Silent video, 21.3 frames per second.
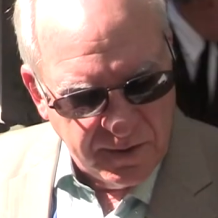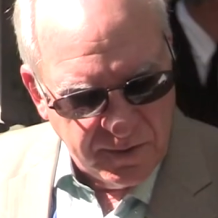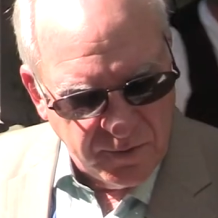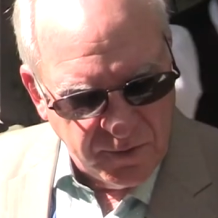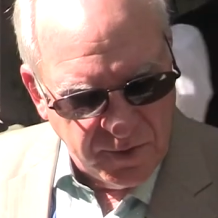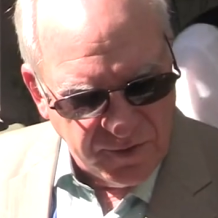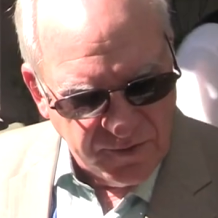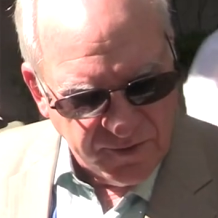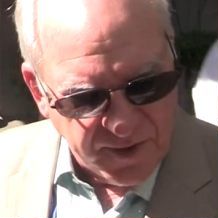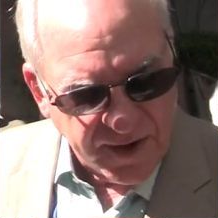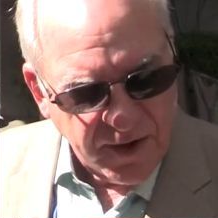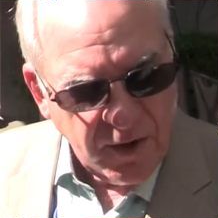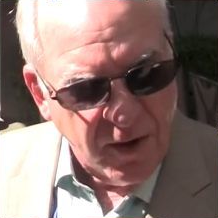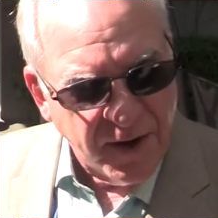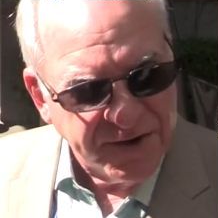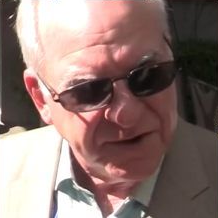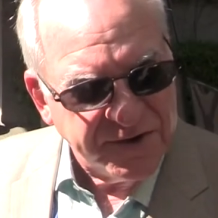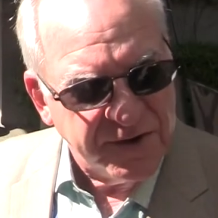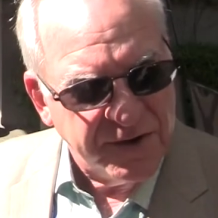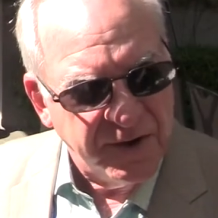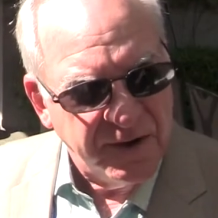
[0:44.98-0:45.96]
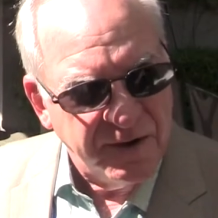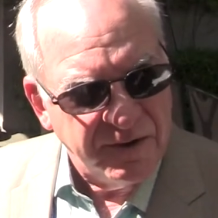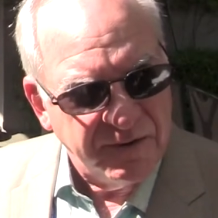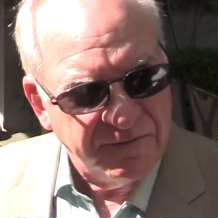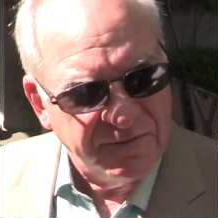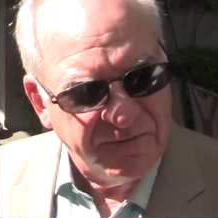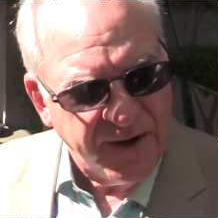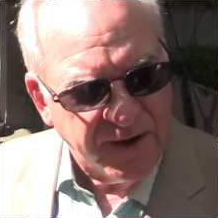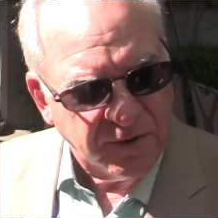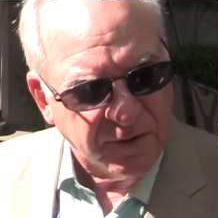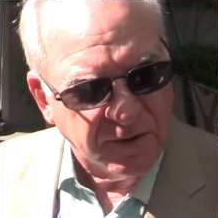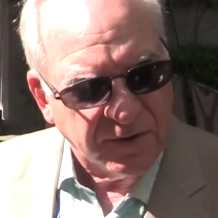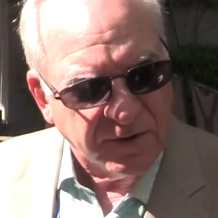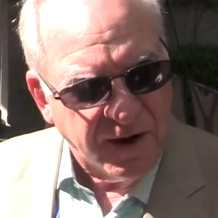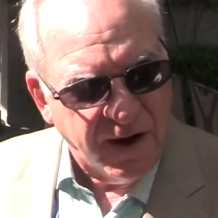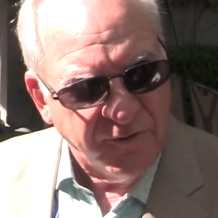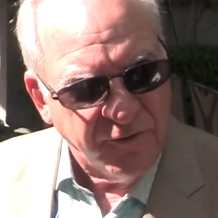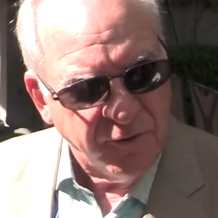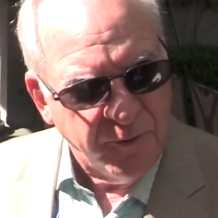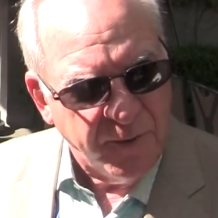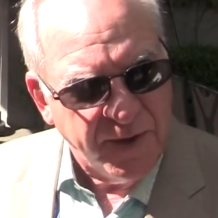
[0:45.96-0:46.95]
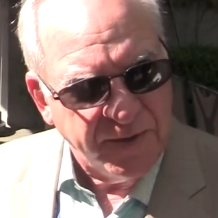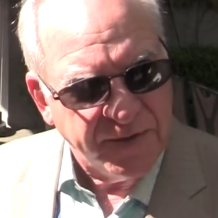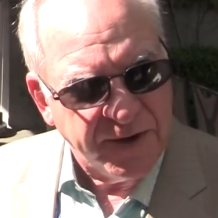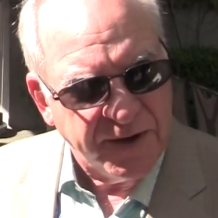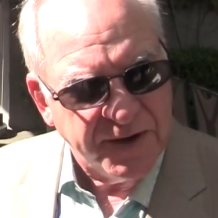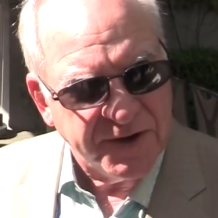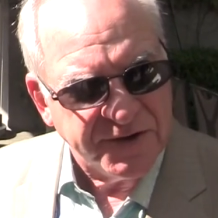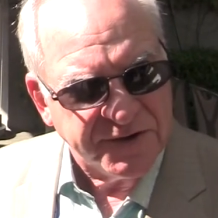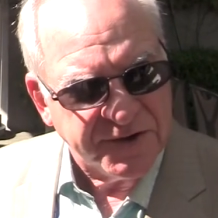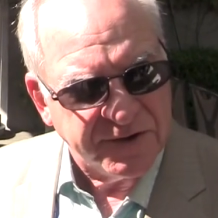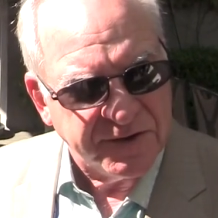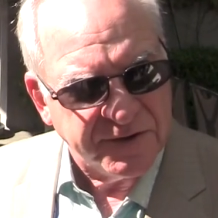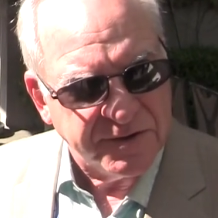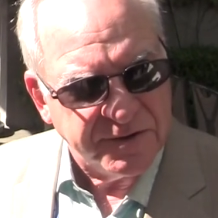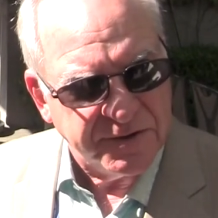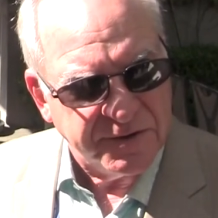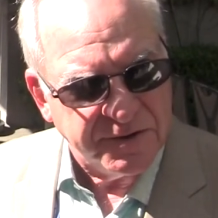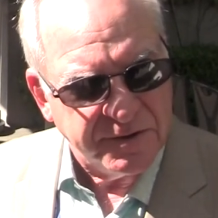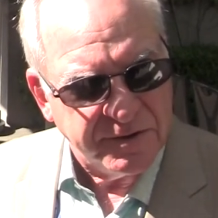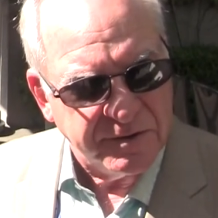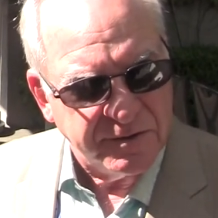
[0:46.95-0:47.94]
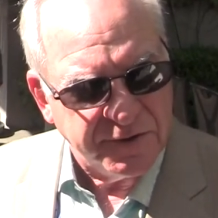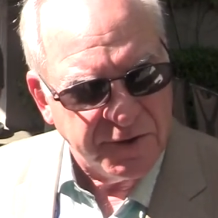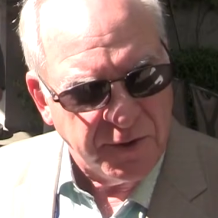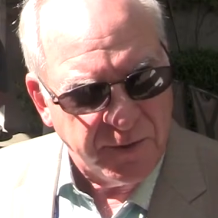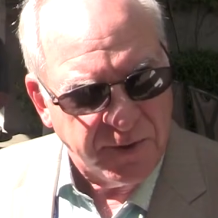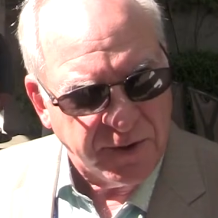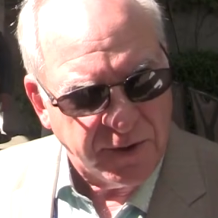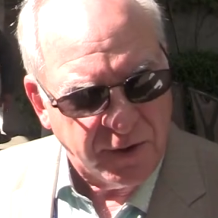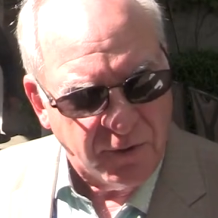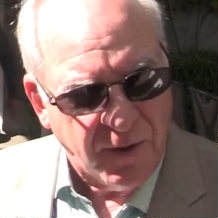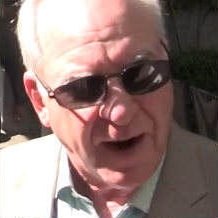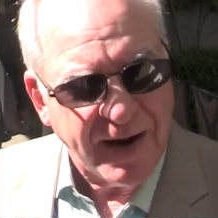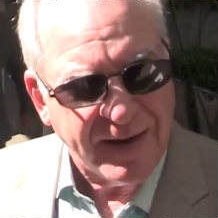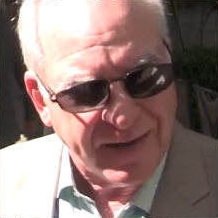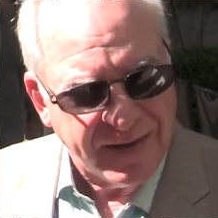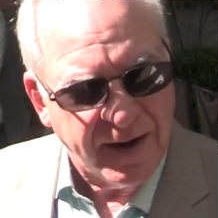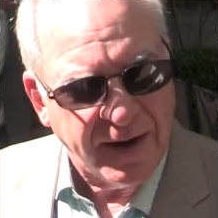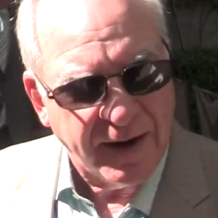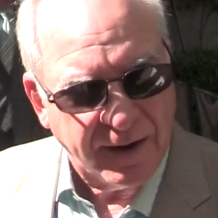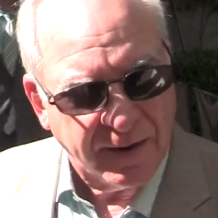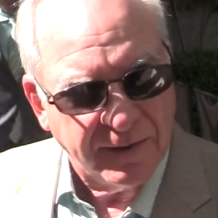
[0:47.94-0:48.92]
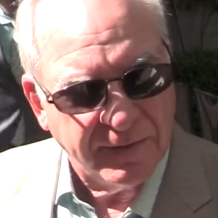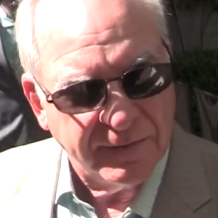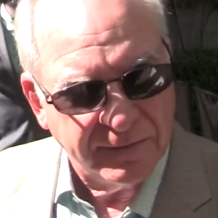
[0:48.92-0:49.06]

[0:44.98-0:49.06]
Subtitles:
With regard to the federal government that isn't doing the right thing.